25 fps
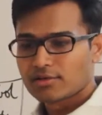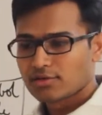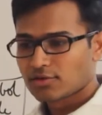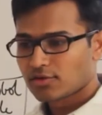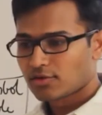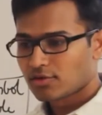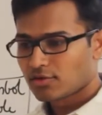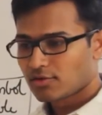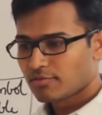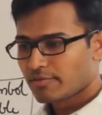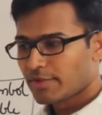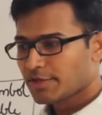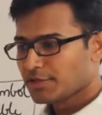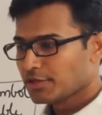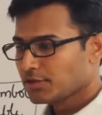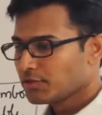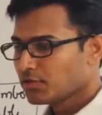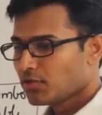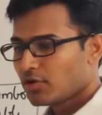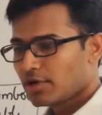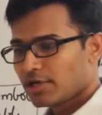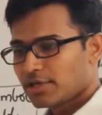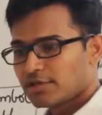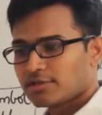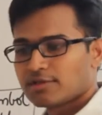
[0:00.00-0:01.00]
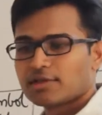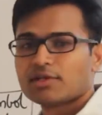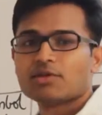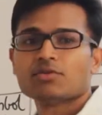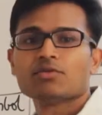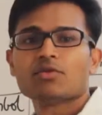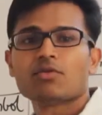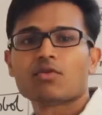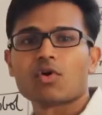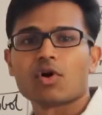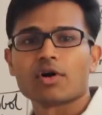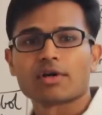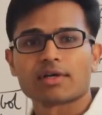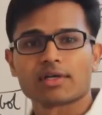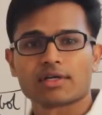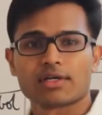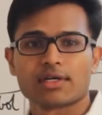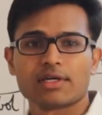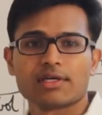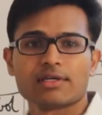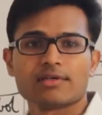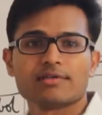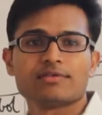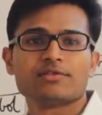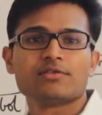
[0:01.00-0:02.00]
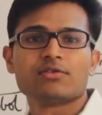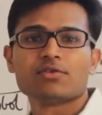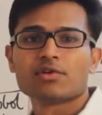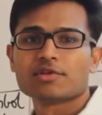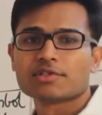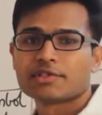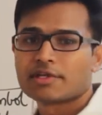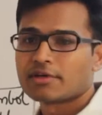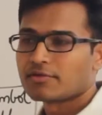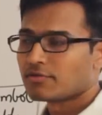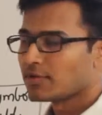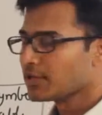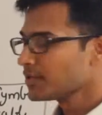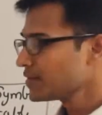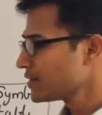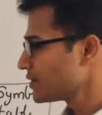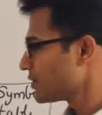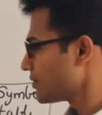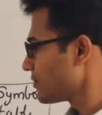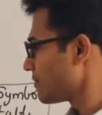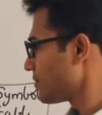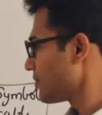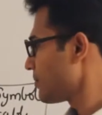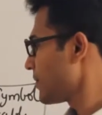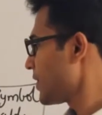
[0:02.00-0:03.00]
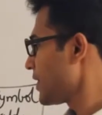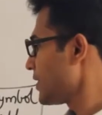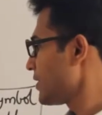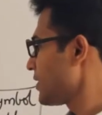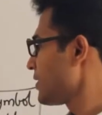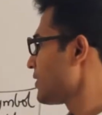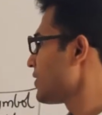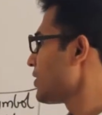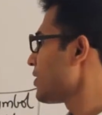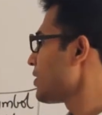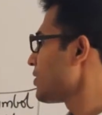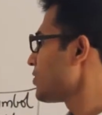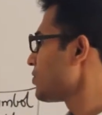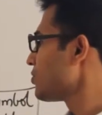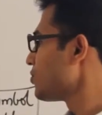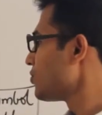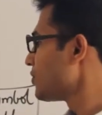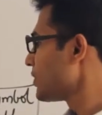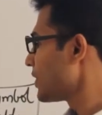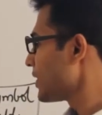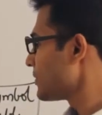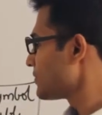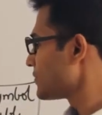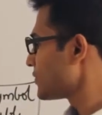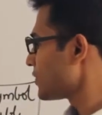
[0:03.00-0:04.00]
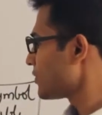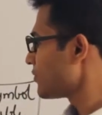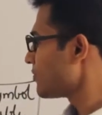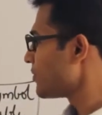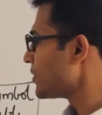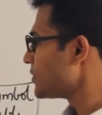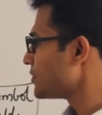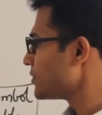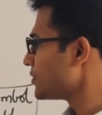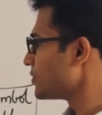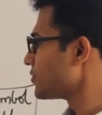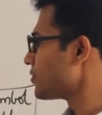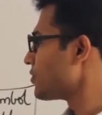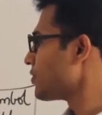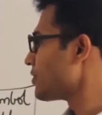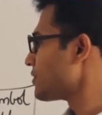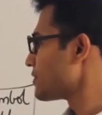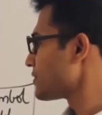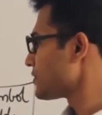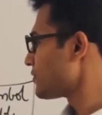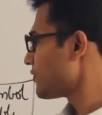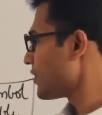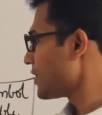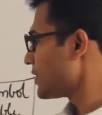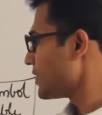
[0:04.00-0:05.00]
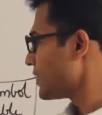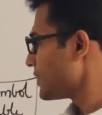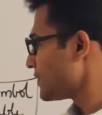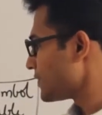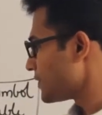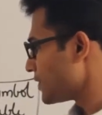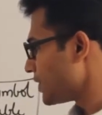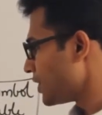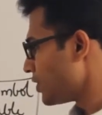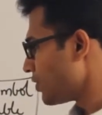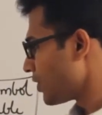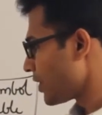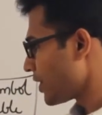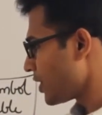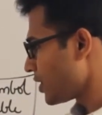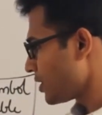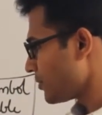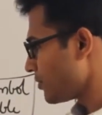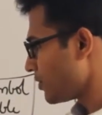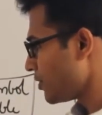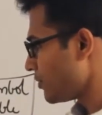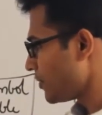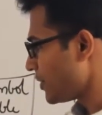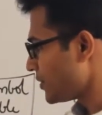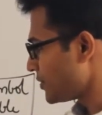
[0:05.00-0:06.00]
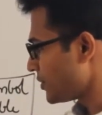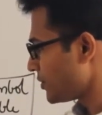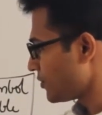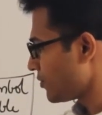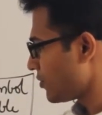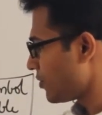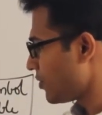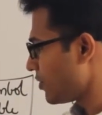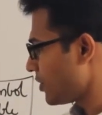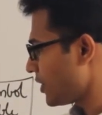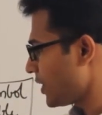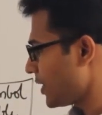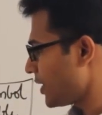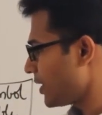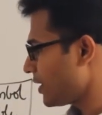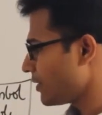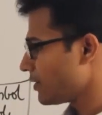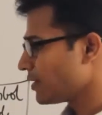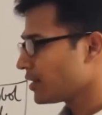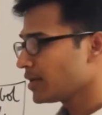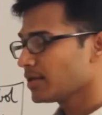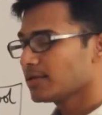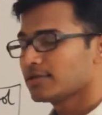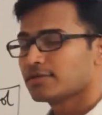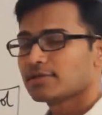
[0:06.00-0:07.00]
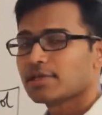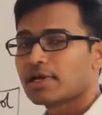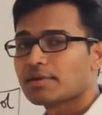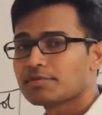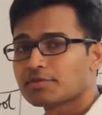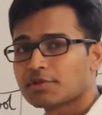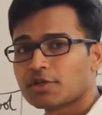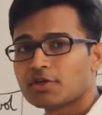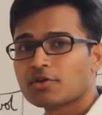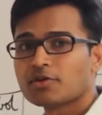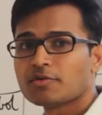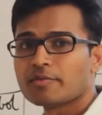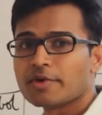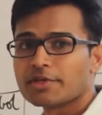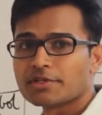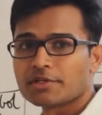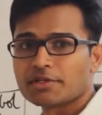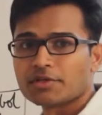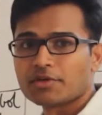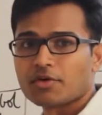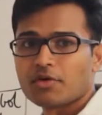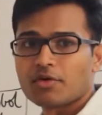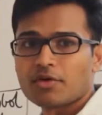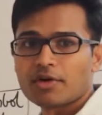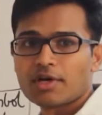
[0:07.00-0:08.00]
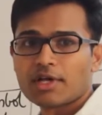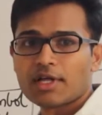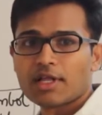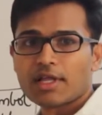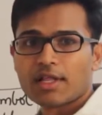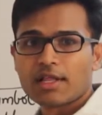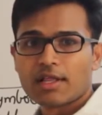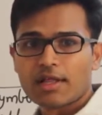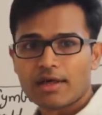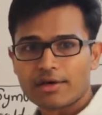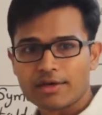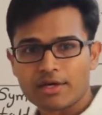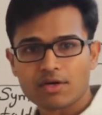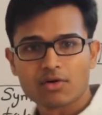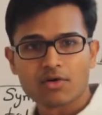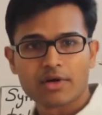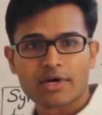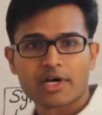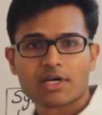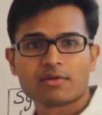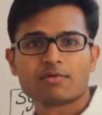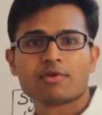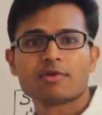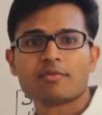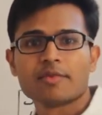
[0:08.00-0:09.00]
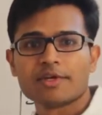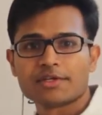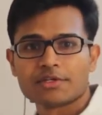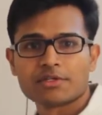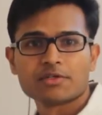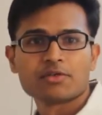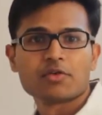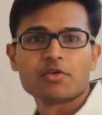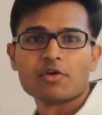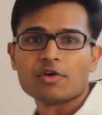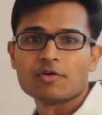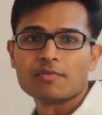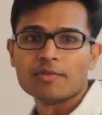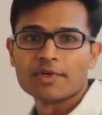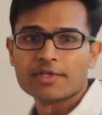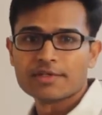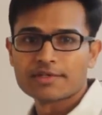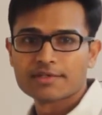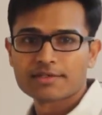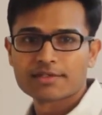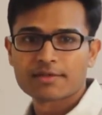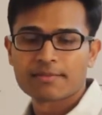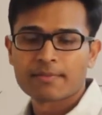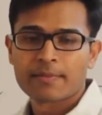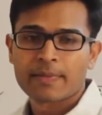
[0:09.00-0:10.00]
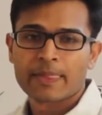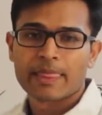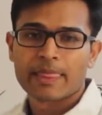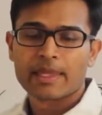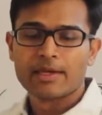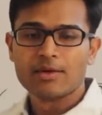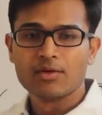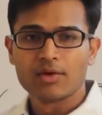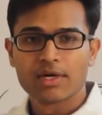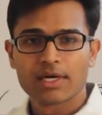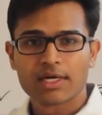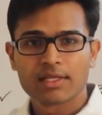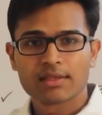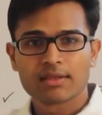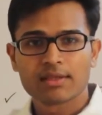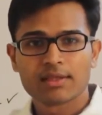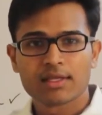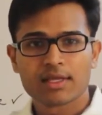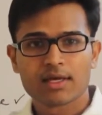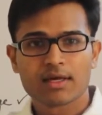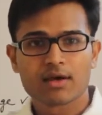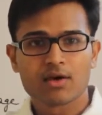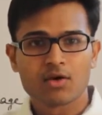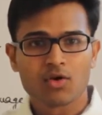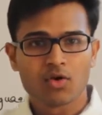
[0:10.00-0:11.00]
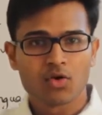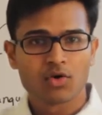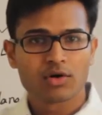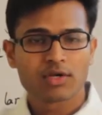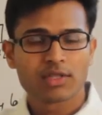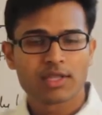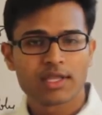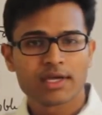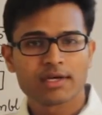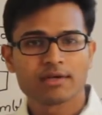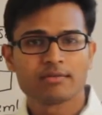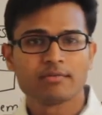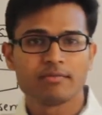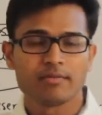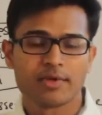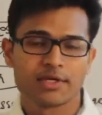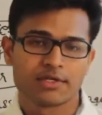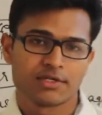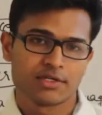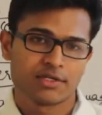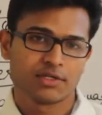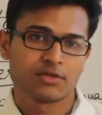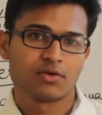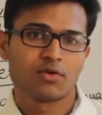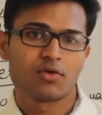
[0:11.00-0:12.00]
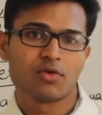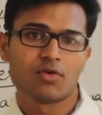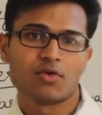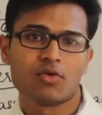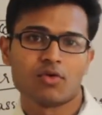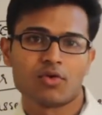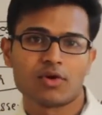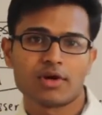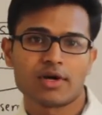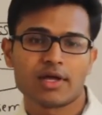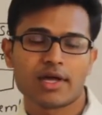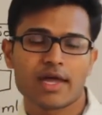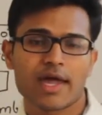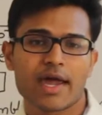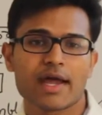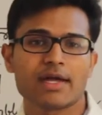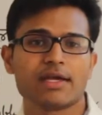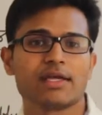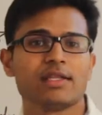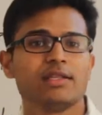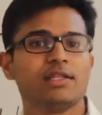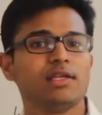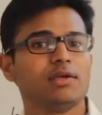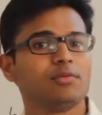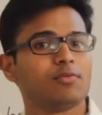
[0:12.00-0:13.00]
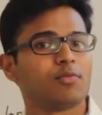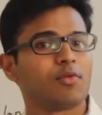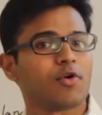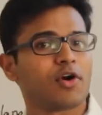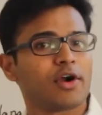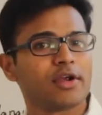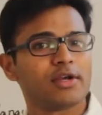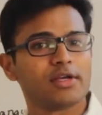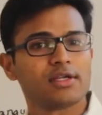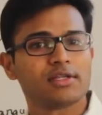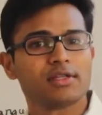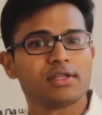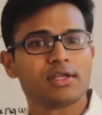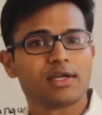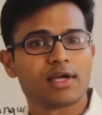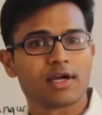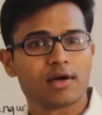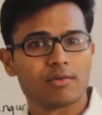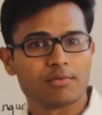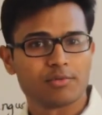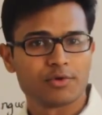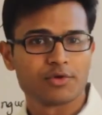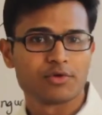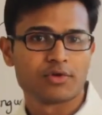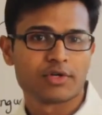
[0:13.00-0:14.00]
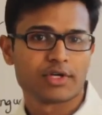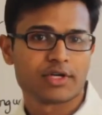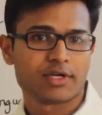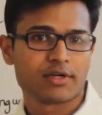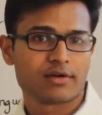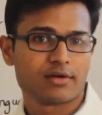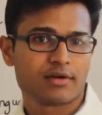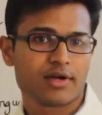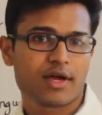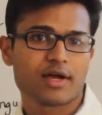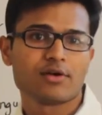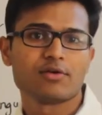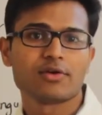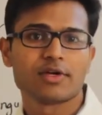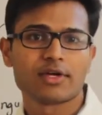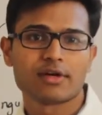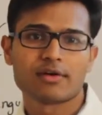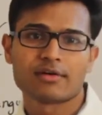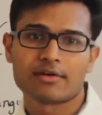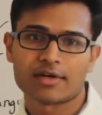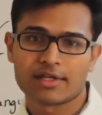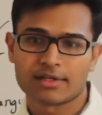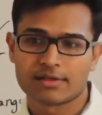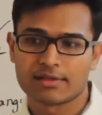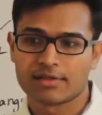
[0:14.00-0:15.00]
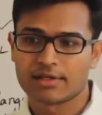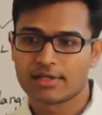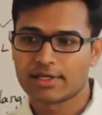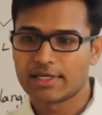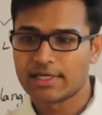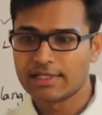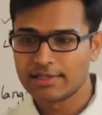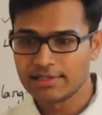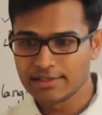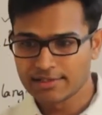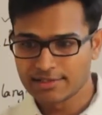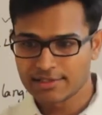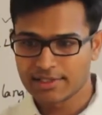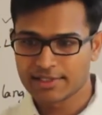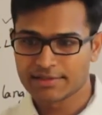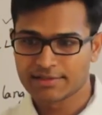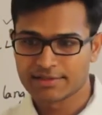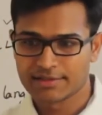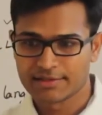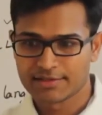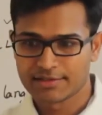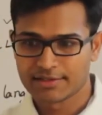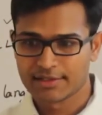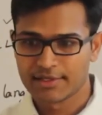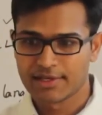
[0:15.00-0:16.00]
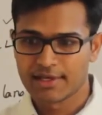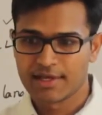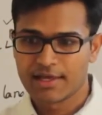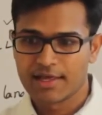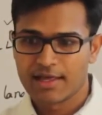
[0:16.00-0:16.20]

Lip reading: So machine code is it is zeros and ones. But then there are two types of machine codes. One is relocatable machine code and other is absolute machine code. Relocatable machine code means you can load that machine code at any point in the computer and you can run. In the sense,